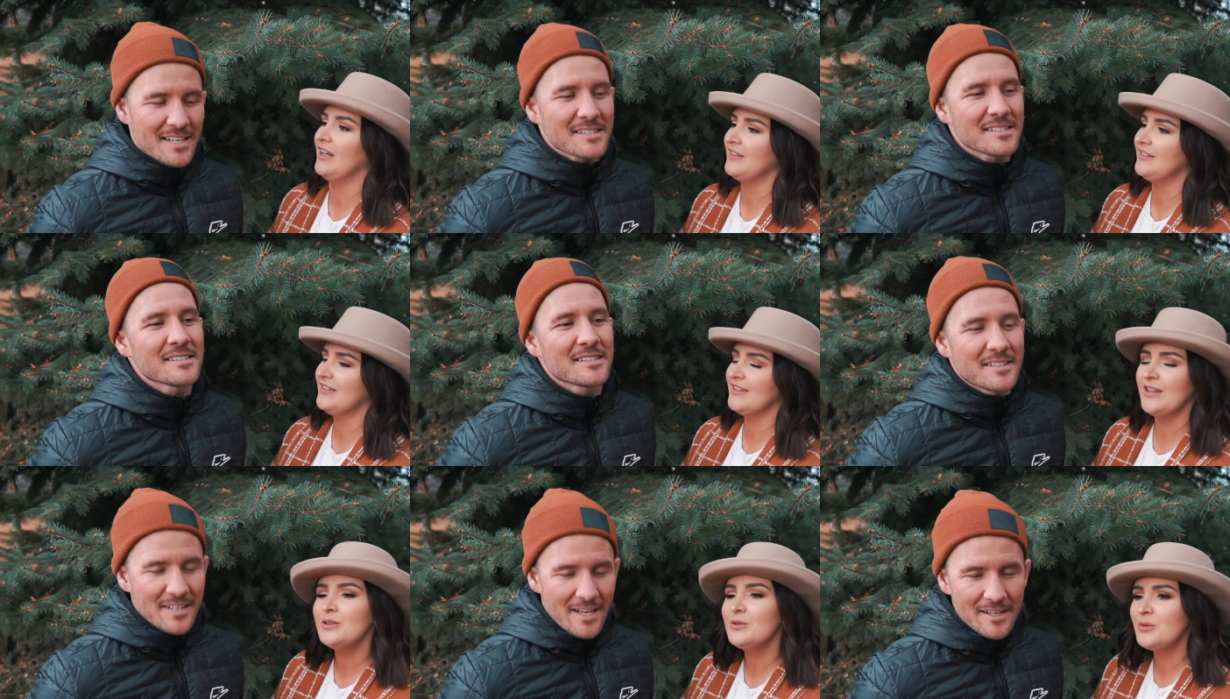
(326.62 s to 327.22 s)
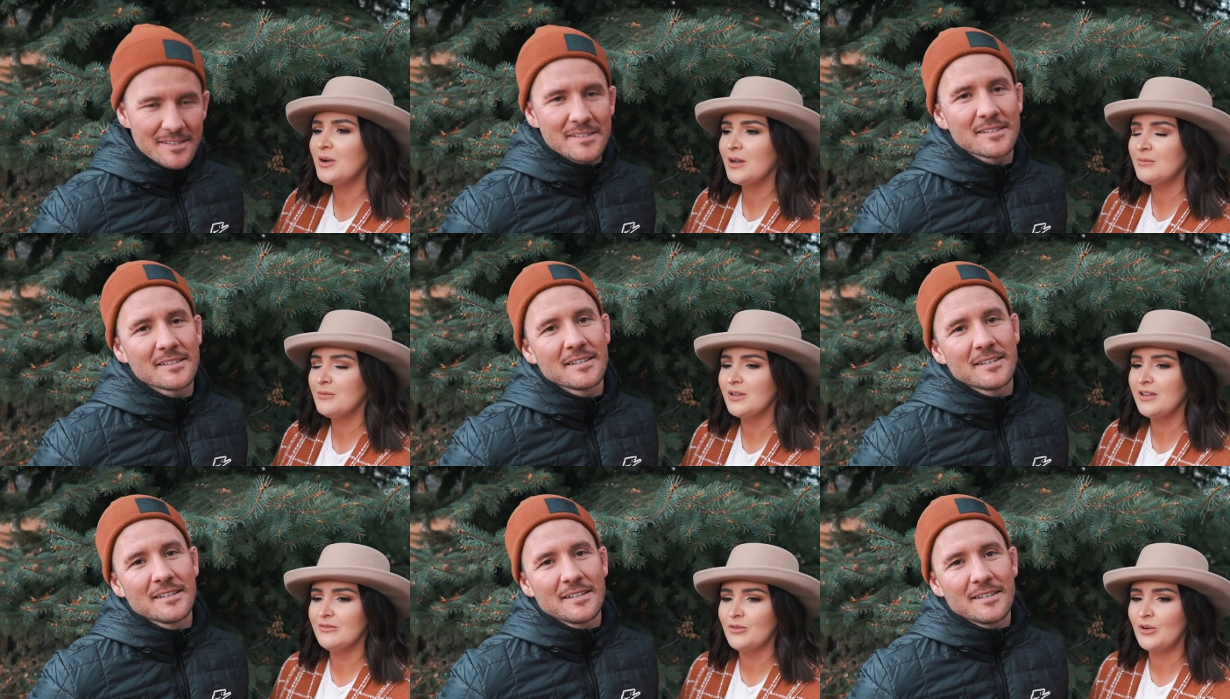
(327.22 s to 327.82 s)
Speaker 1: Yes, is that the yes. word I'm
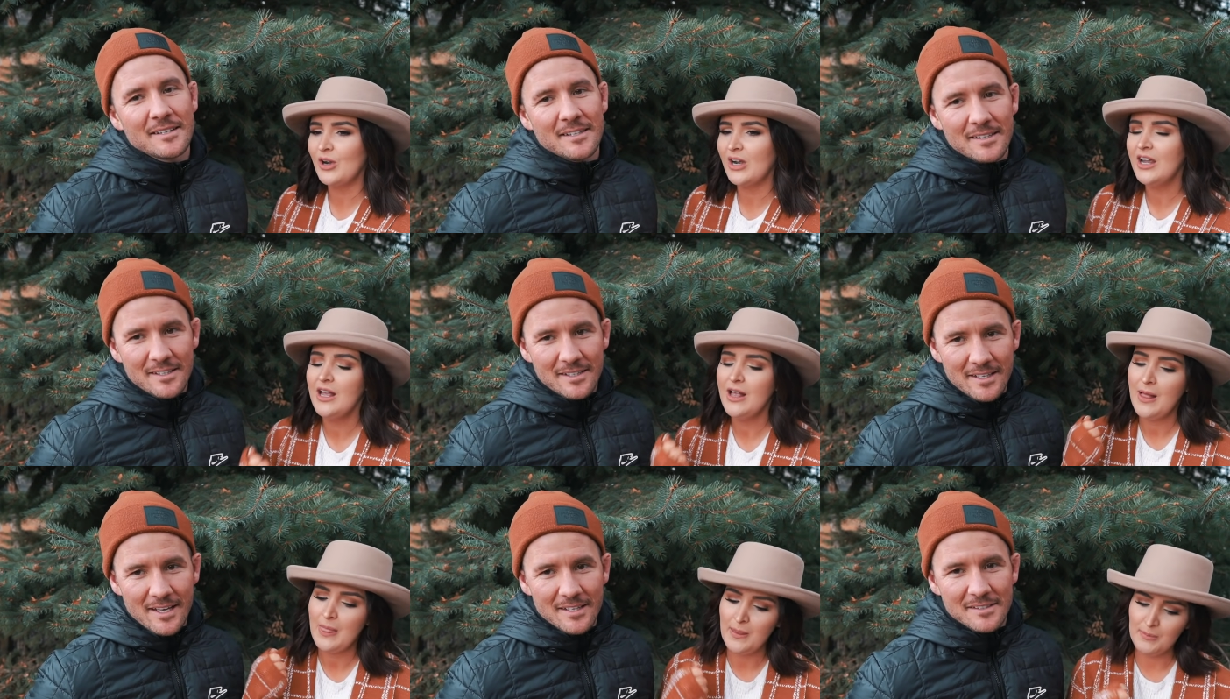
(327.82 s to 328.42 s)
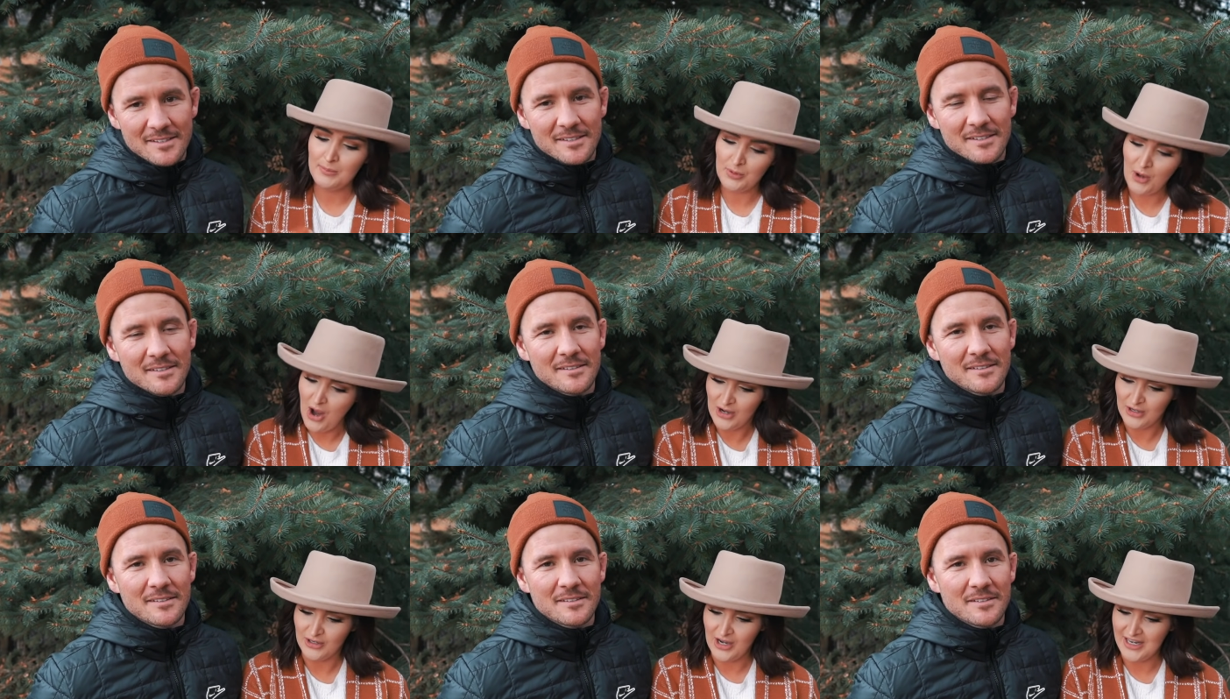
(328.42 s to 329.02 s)
looking for? Yes. The
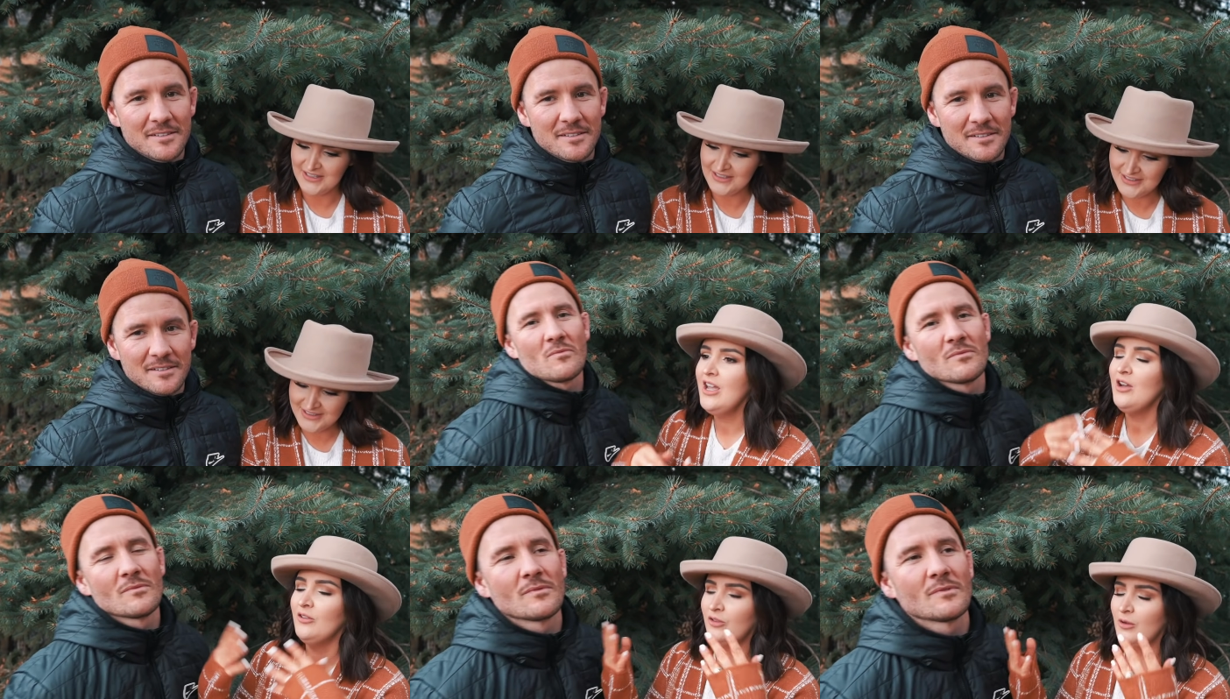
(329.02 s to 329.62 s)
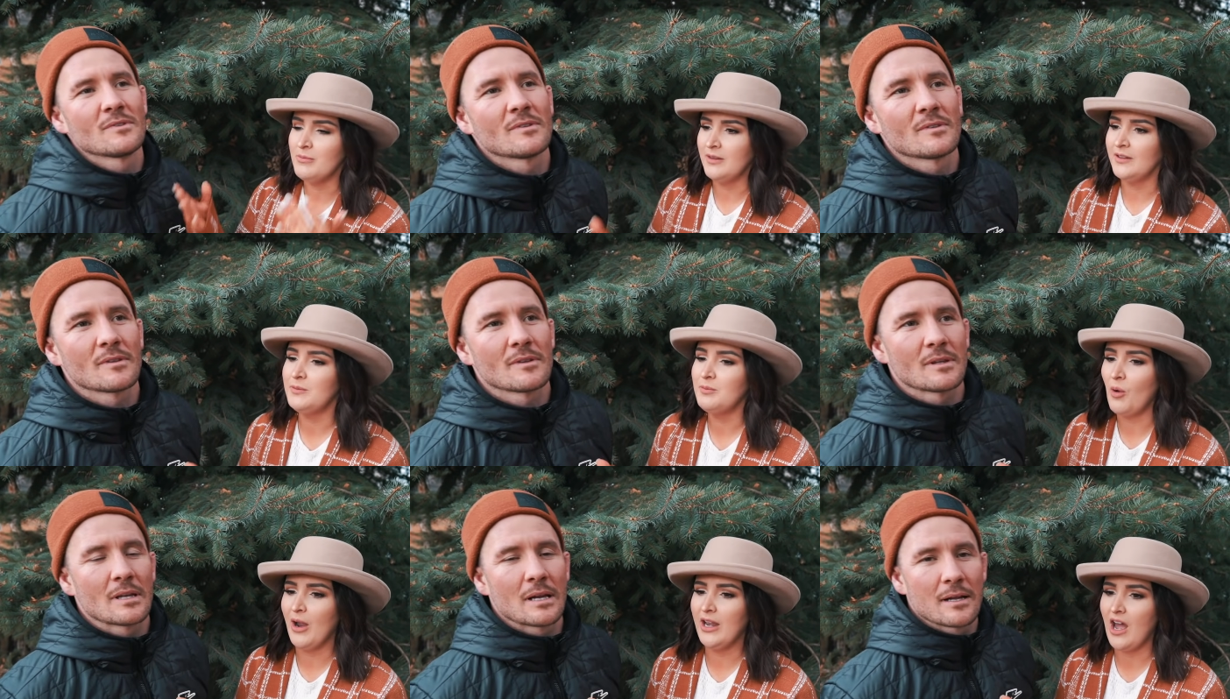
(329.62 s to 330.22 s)
progress. From
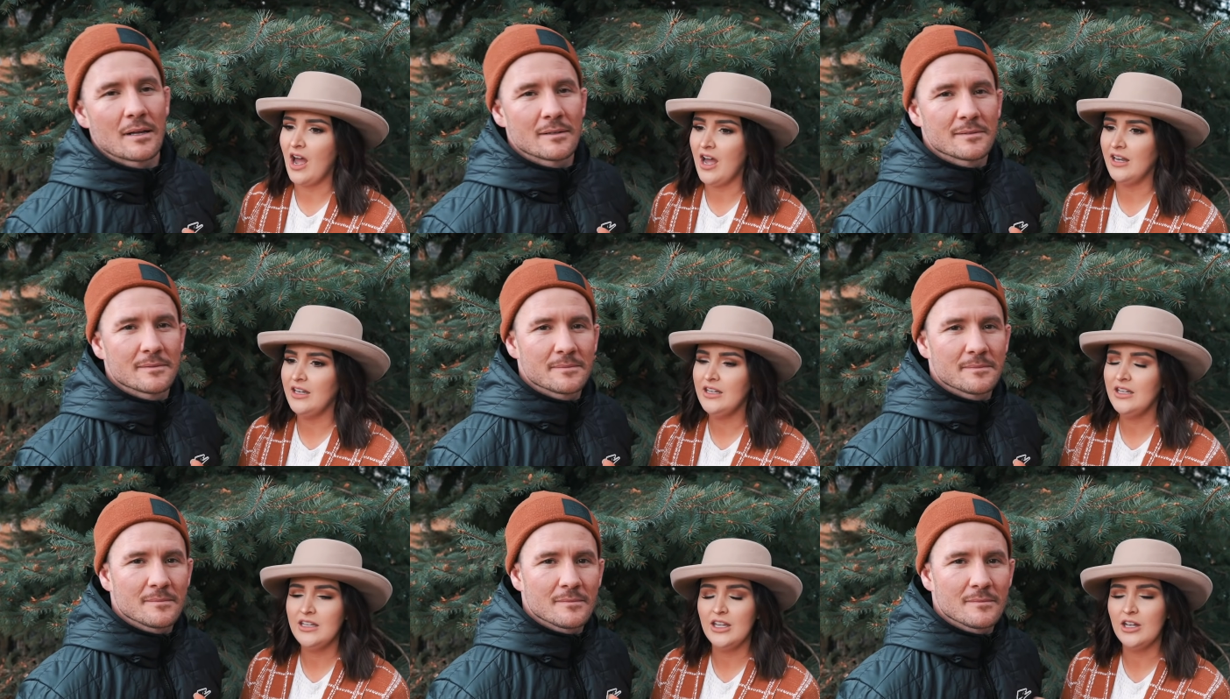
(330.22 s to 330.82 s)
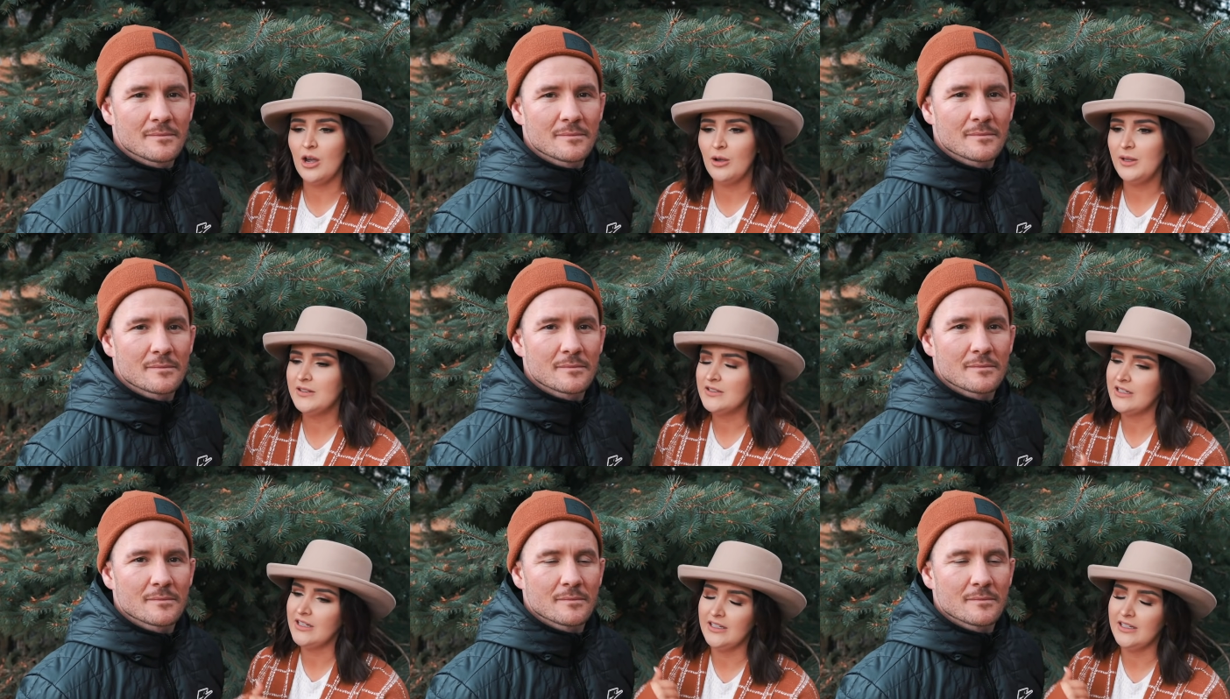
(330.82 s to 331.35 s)
this point on, you know, he's gonna